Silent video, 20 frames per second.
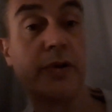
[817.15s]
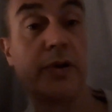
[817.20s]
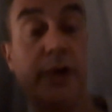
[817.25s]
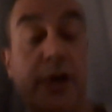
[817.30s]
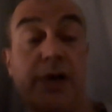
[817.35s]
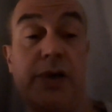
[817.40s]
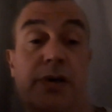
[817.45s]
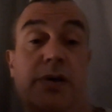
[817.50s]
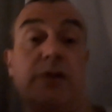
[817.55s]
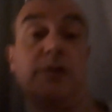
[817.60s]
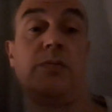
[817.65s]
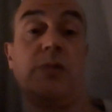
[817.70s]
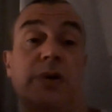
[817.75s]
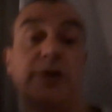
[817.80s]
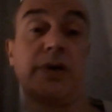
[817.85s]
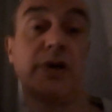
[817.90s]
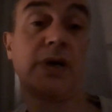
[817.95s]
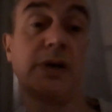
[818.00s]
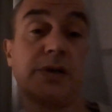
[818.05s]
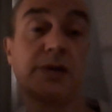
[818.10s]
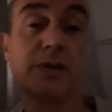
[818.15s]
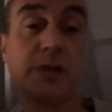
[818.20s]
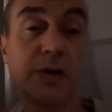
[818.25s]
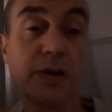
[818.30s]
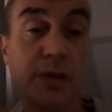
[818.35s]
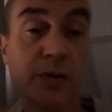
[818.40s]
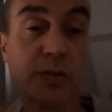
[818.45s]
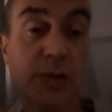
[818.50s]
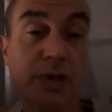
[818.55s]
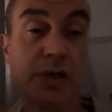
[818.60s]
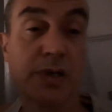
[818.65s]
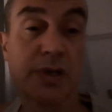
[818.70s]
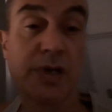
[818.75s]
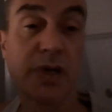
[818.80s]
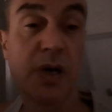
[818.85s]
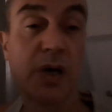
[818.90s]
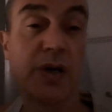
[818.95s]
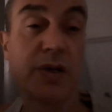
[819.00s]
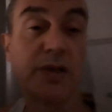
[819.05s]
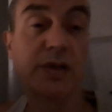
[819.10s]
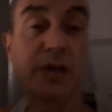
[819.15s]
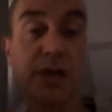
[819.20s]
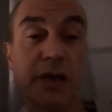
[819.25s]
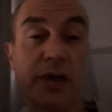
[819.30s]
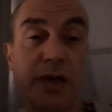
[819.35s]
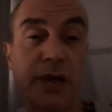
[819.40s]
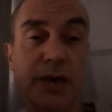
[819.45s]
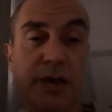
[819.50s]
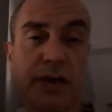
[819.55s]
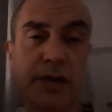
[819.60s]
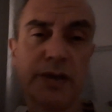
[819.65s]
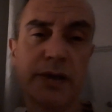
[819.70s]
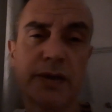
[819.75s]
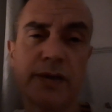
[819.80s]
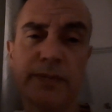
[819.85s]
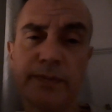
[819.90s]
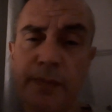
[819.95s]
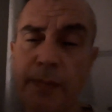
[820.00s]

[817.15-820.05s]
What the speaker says: and yes, you would guess that it was the science teachers.